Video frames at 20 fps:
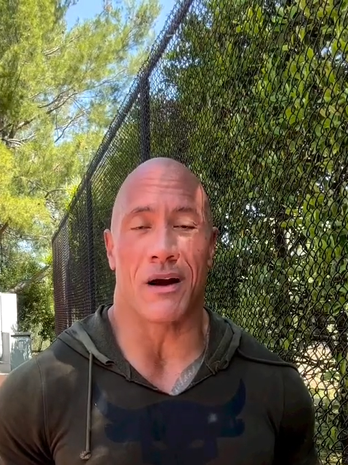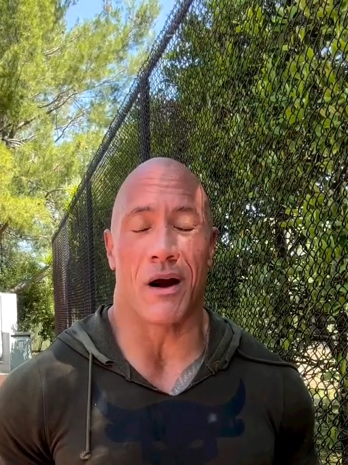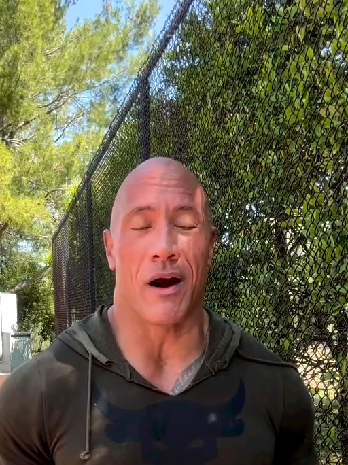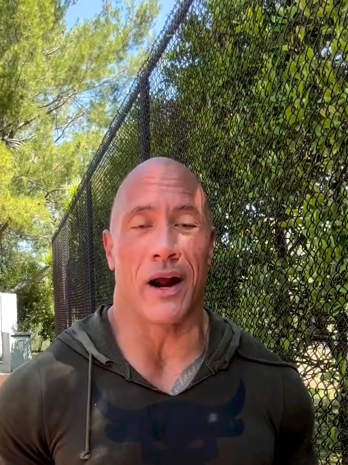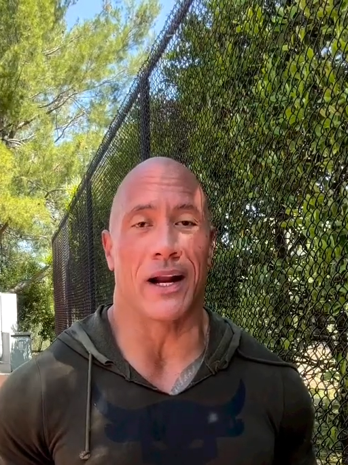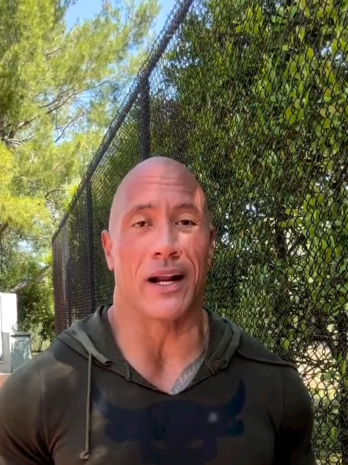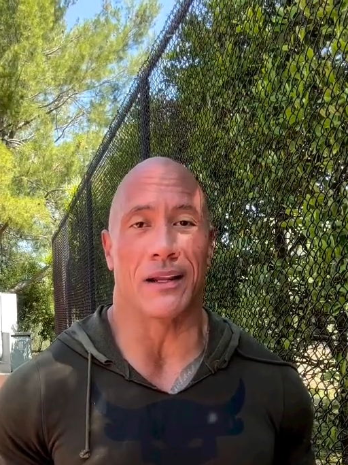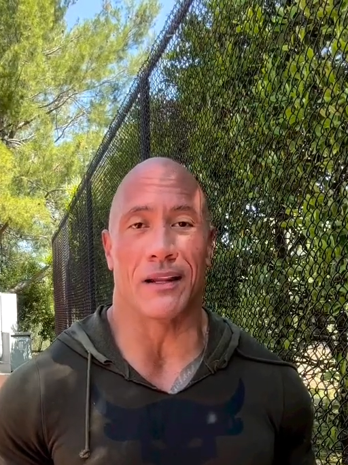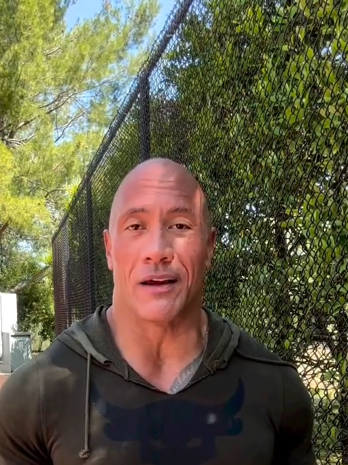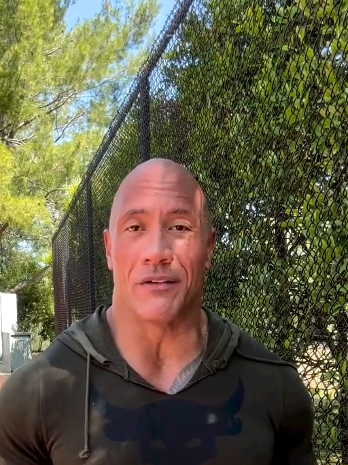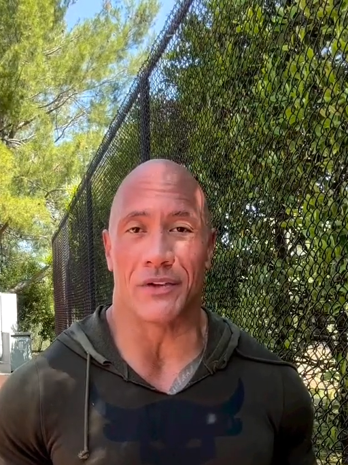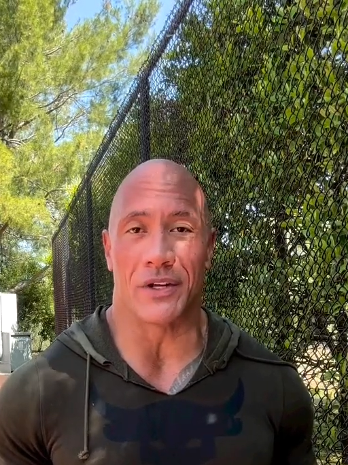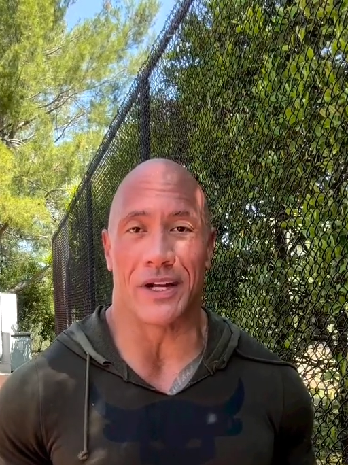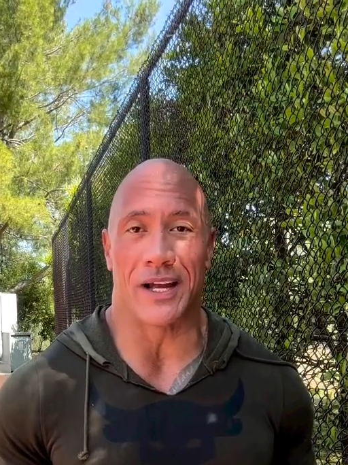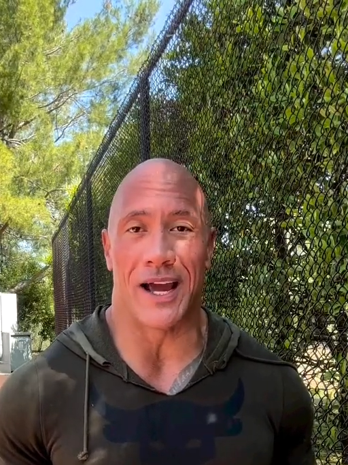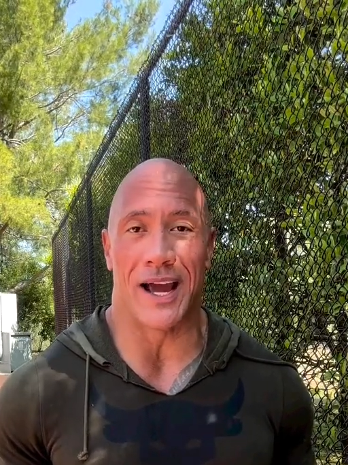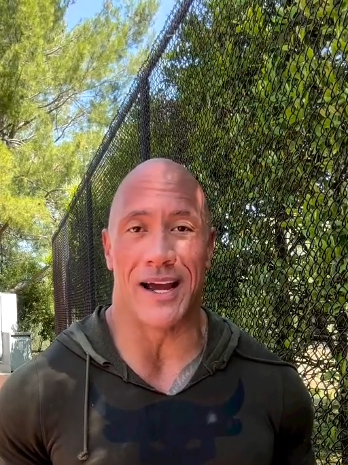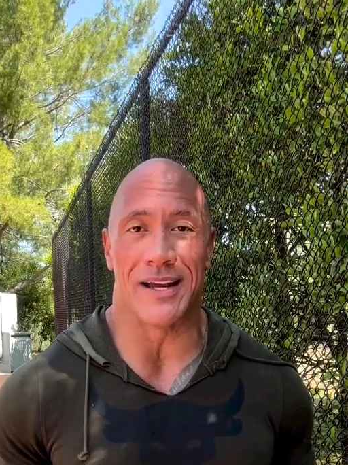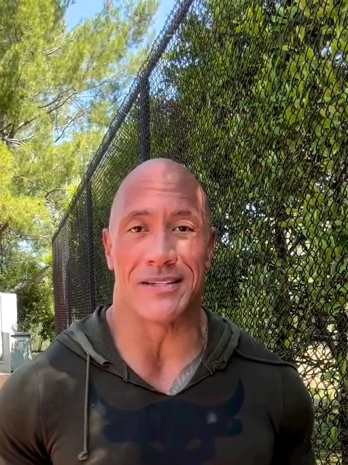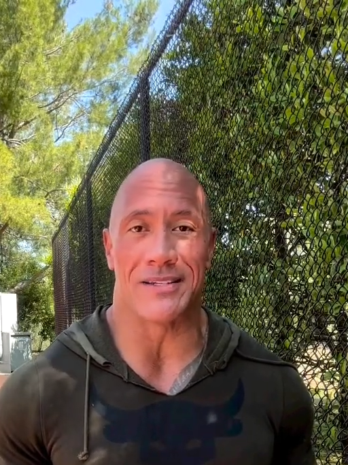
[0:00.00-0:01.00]
All right, I love you
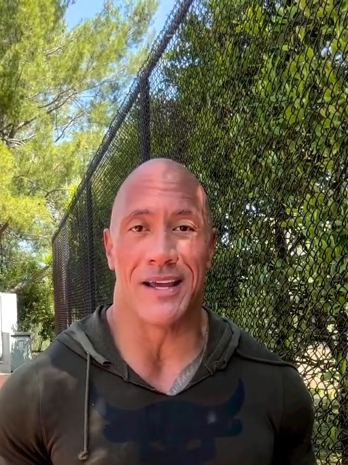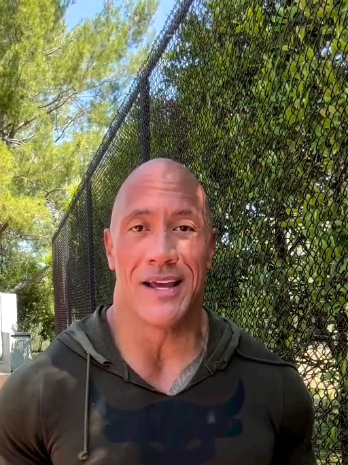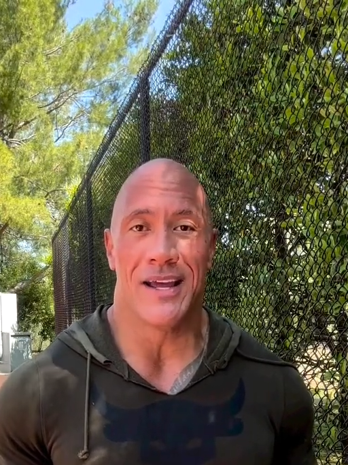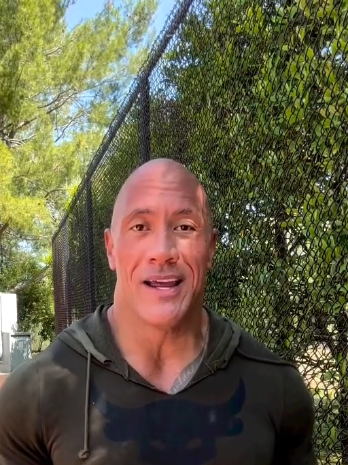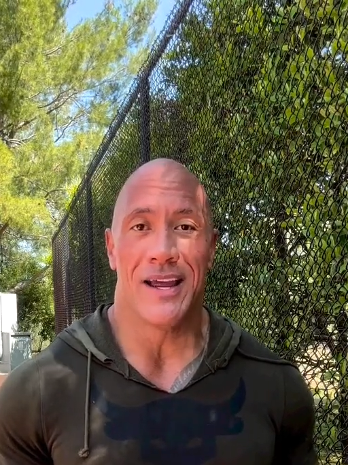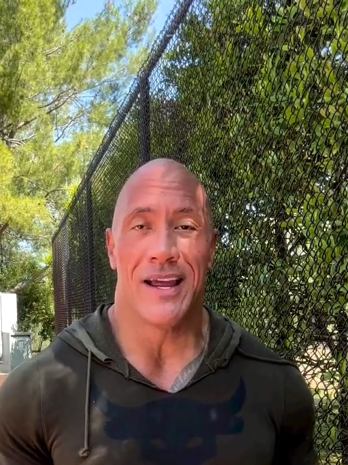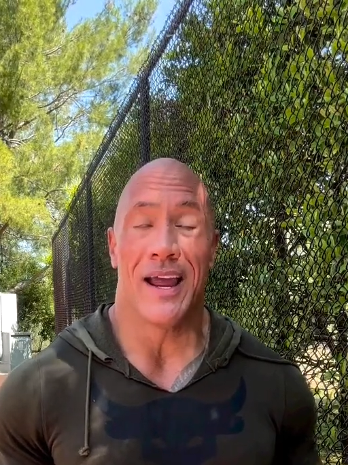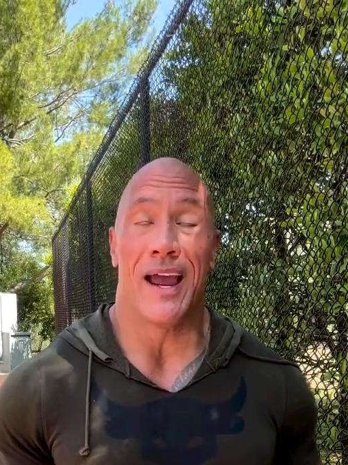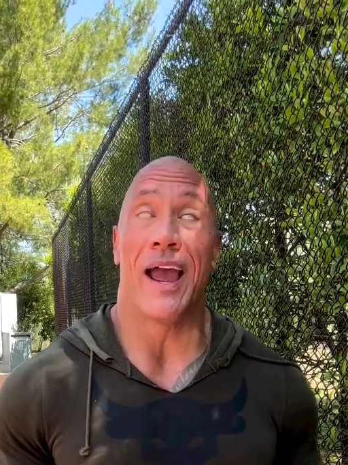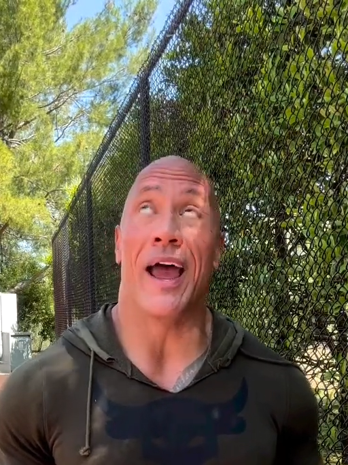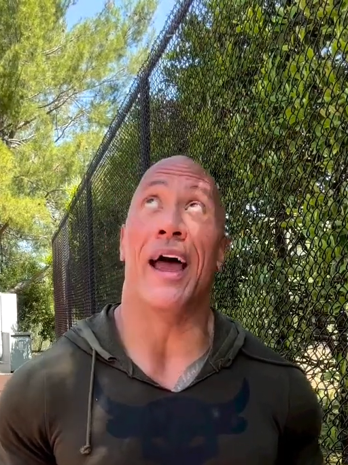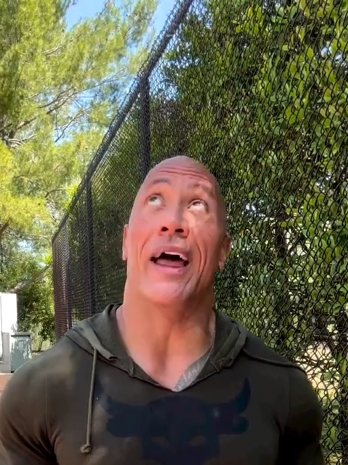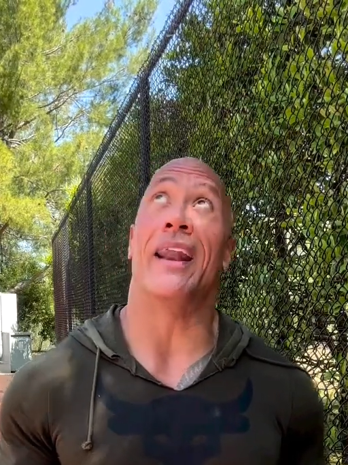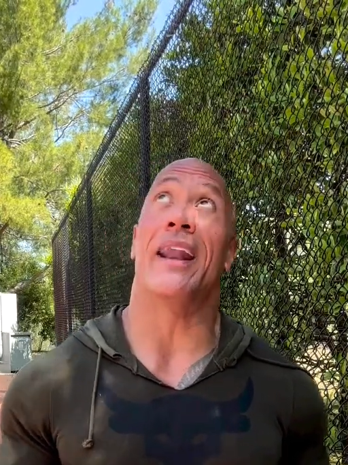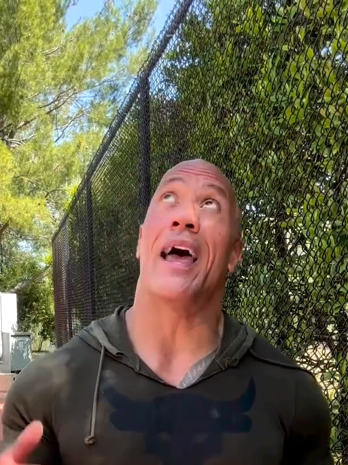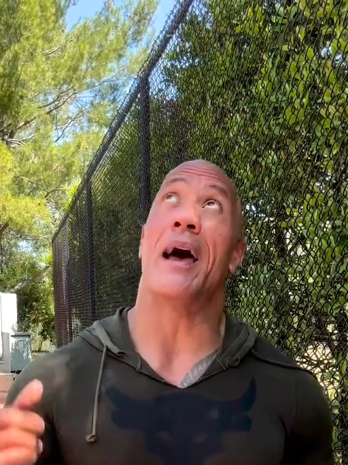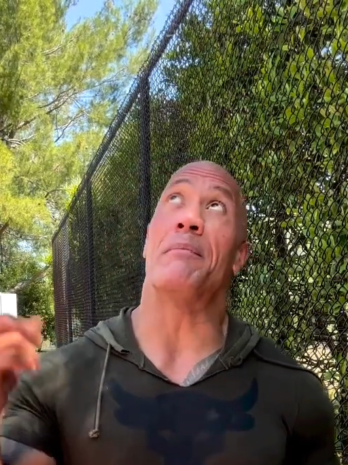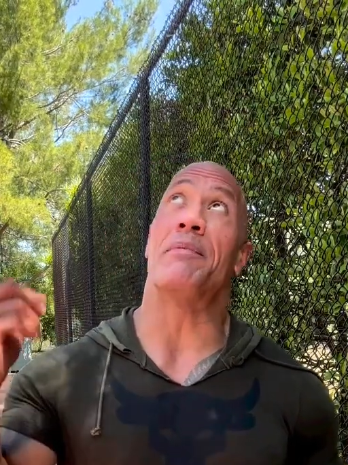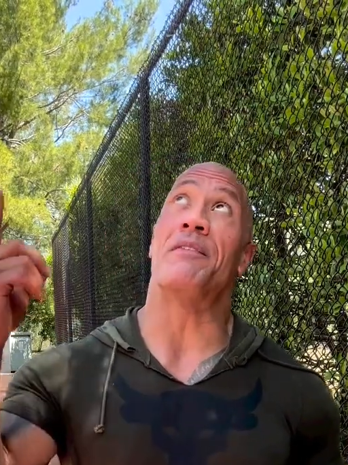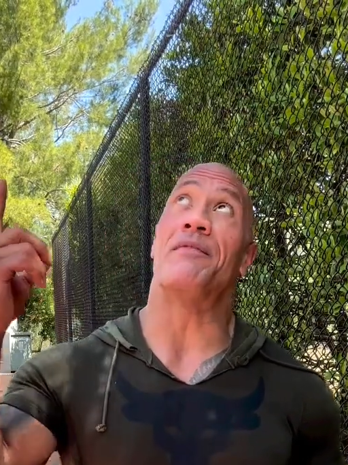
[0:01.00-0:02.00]
guys and
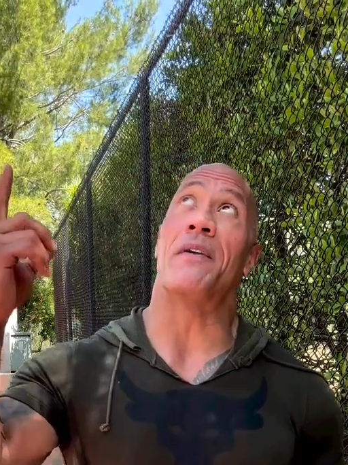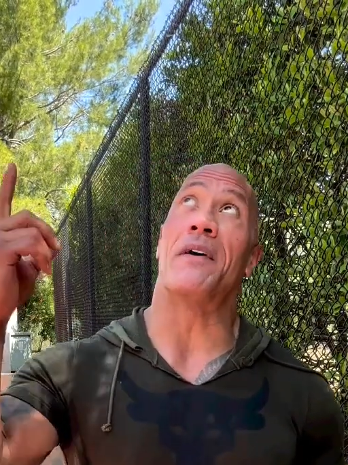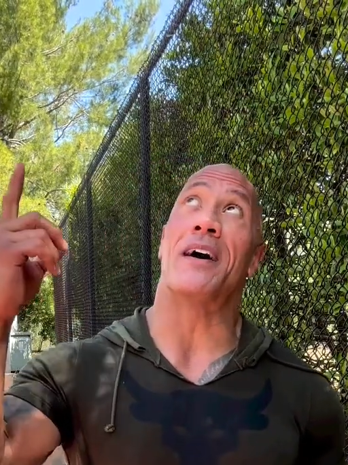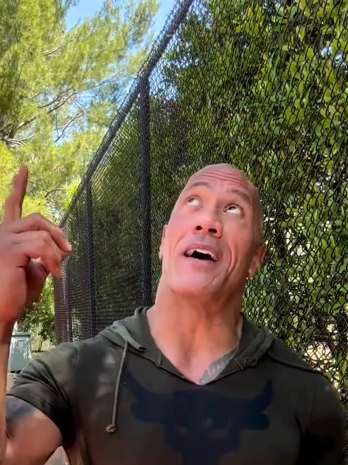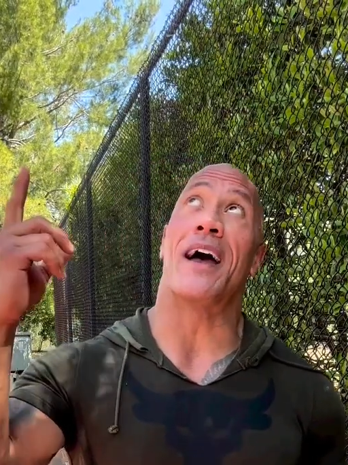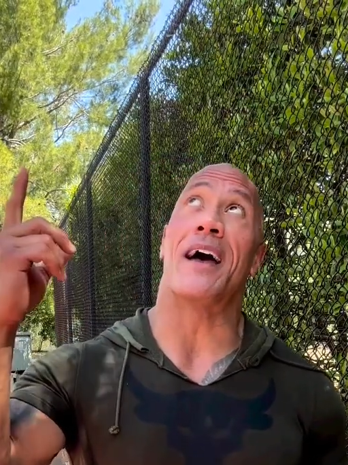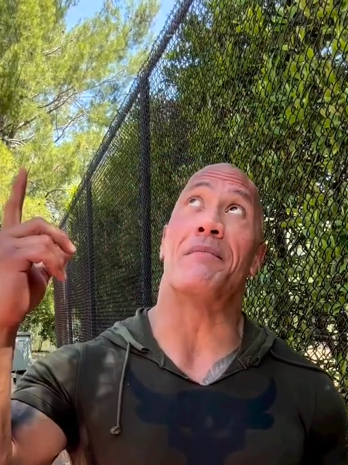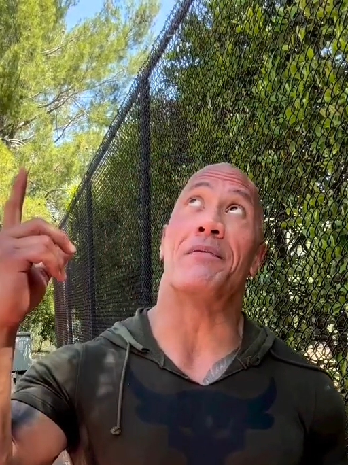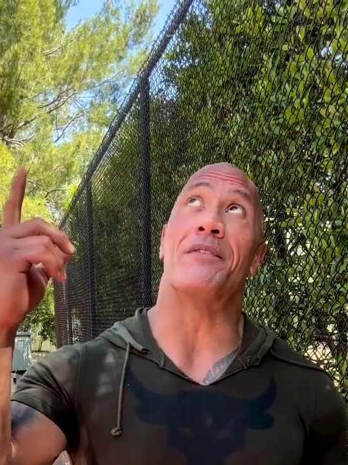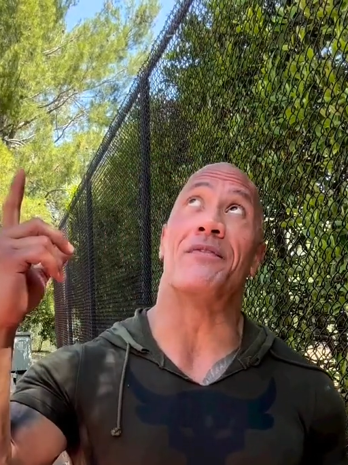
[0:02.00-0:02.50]
happy, happy